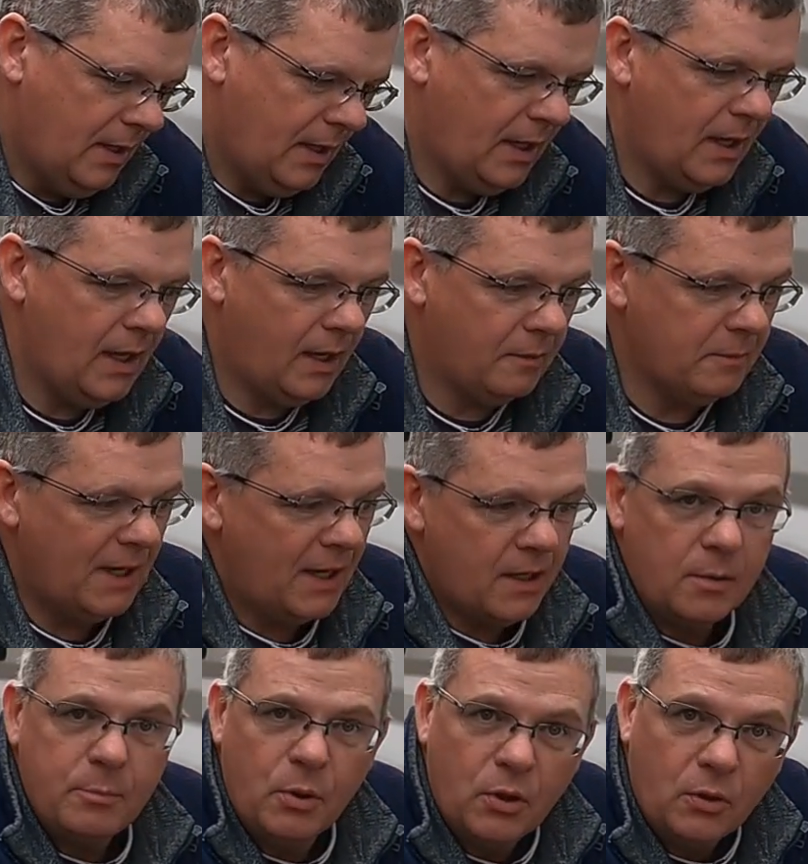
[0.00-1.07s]
Uh, and I'm glad
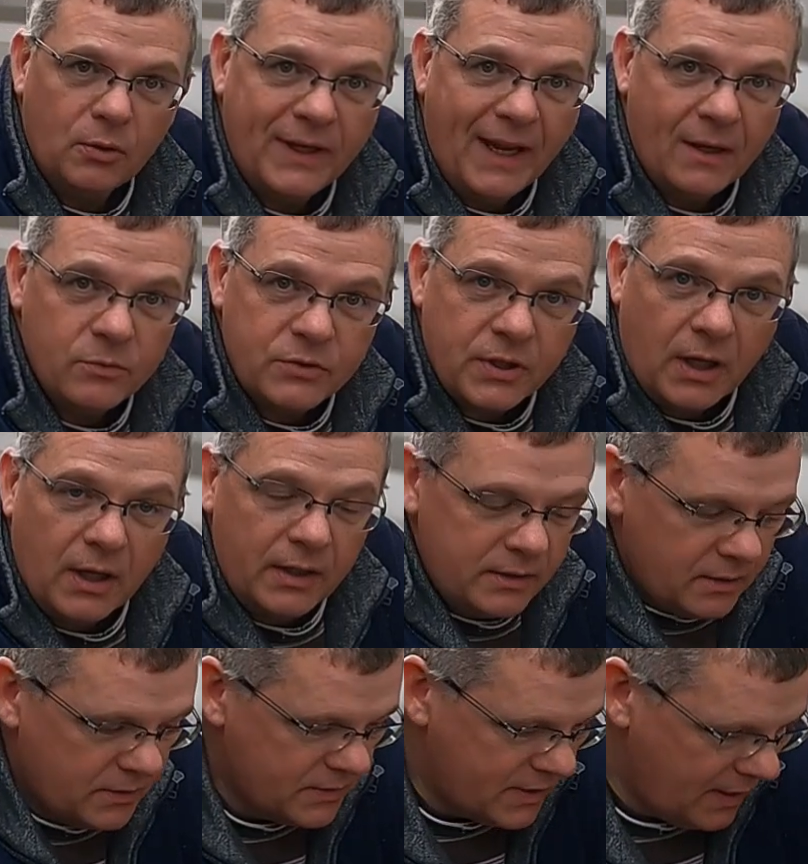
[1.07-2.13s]
I put it on the outside
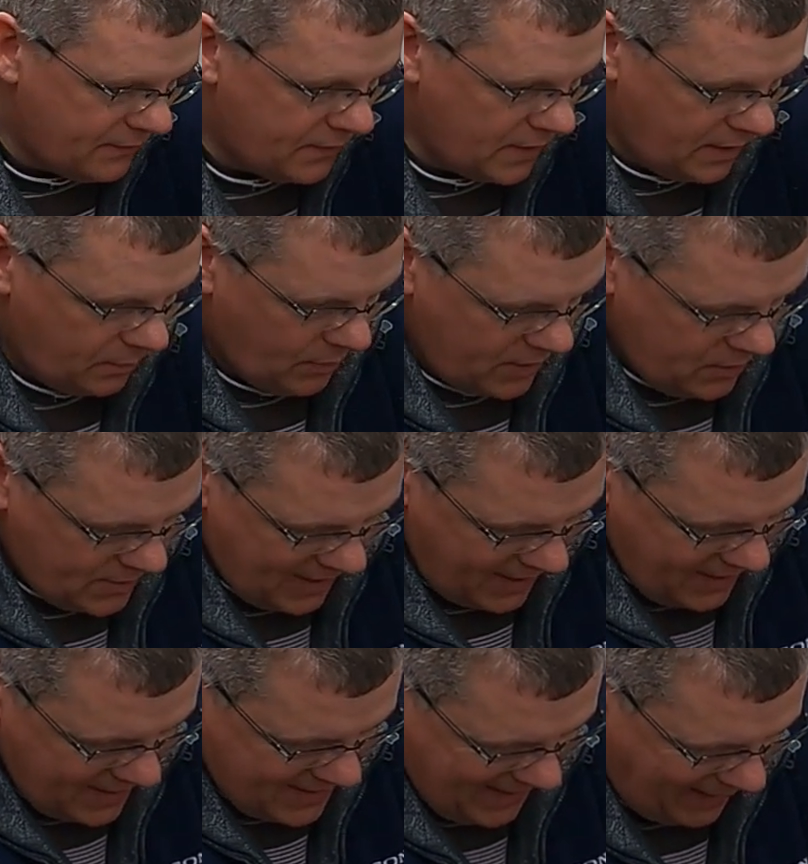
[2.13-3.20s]
because definitely when you
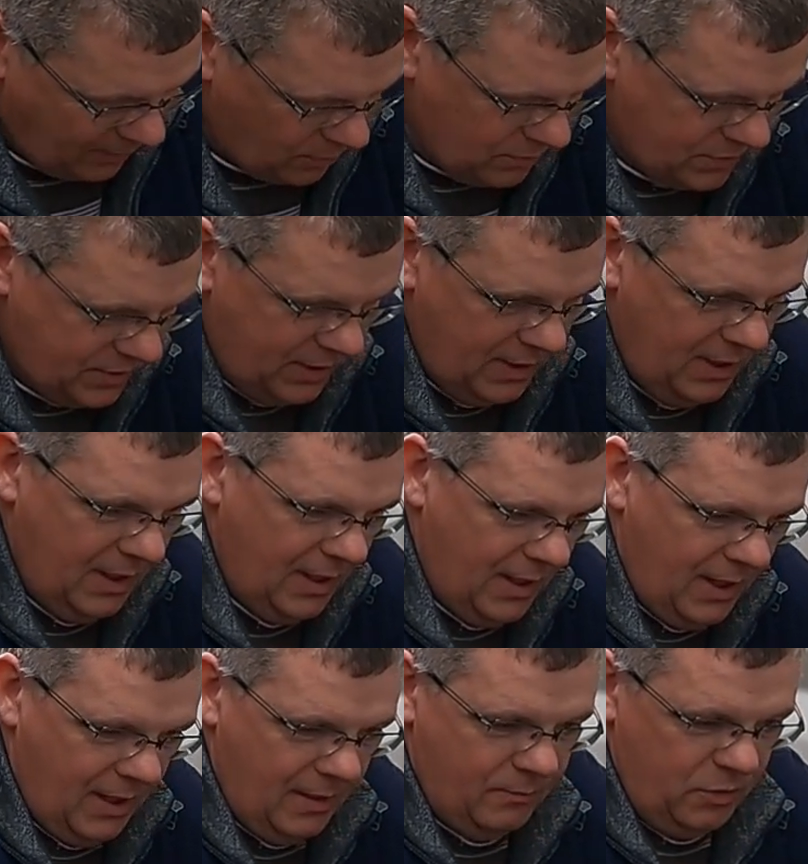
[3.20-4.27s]
take this out,
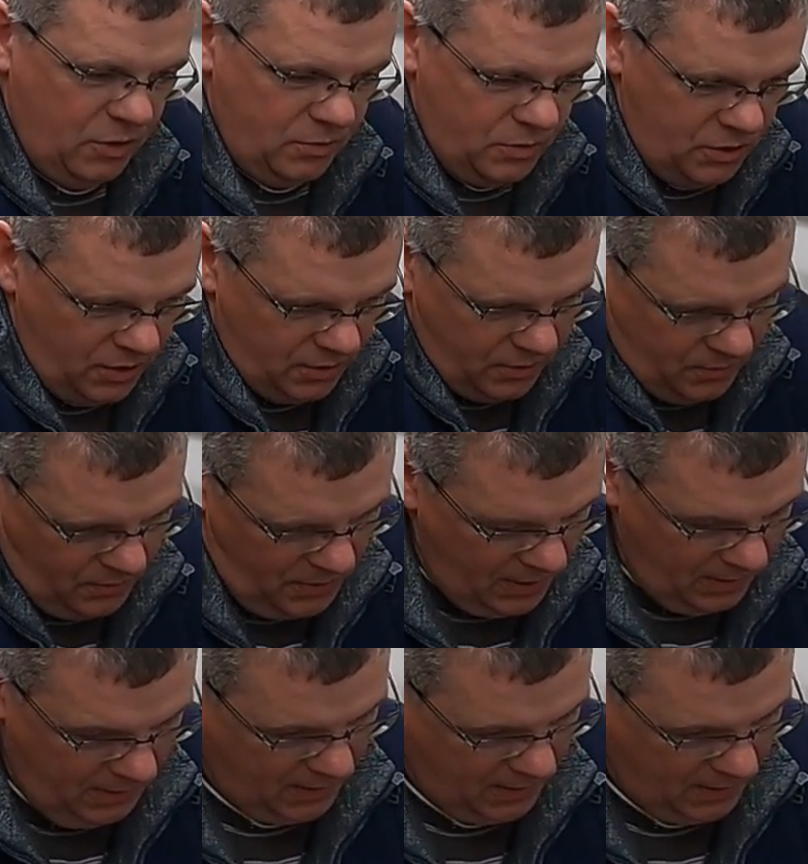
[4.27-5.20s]
um, you do